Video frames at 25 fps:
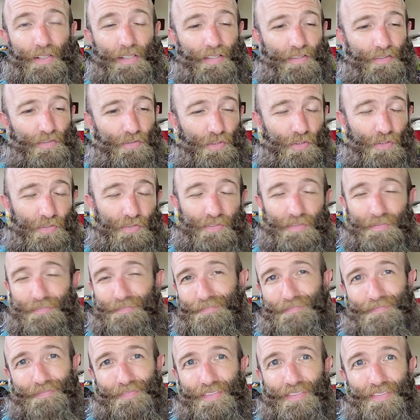It's
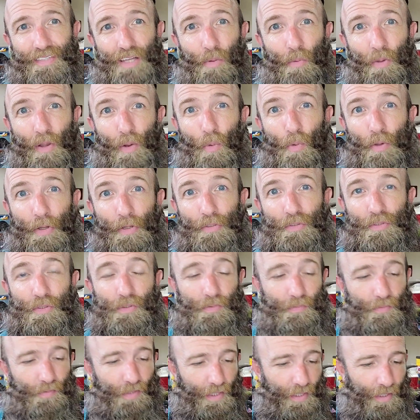not what I want to do.